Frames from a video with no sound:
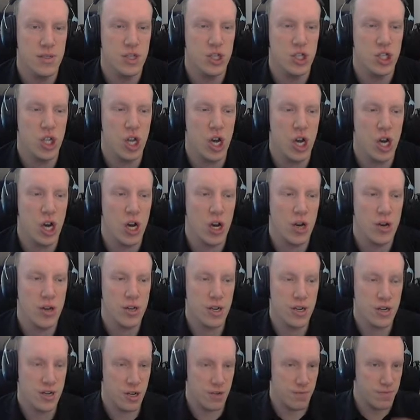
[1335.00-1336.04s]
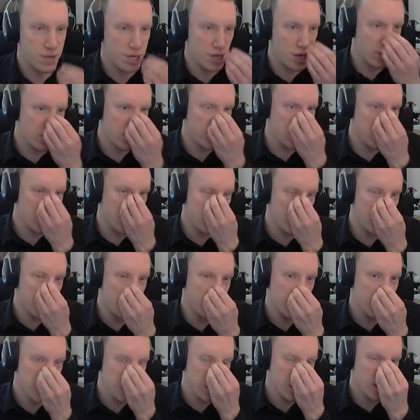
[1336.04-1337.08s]
No, not hypnosis.
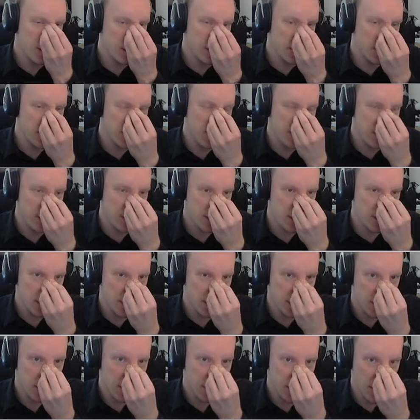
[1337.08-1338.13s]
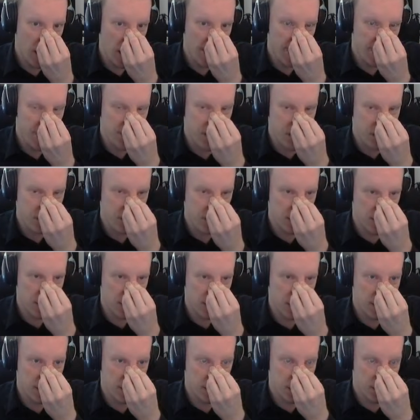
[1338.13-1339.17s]
I think...
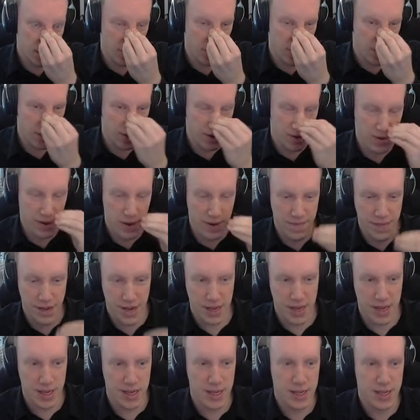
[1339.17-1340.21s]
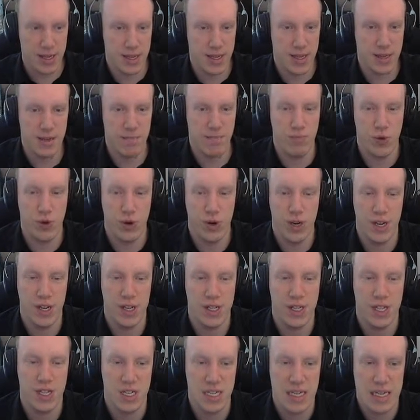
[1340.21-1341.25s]
Oh no, I think MORTY
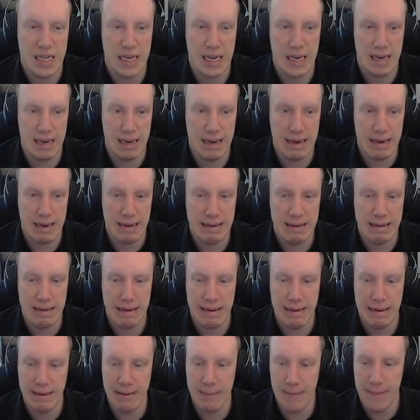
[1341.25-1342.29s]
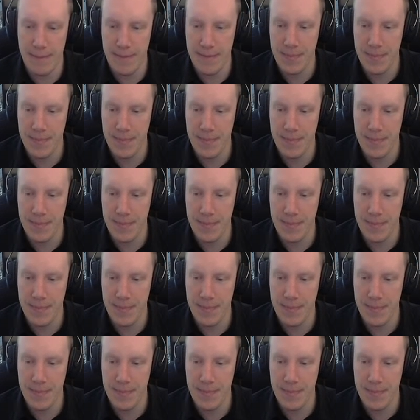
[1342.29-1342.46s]
is kinda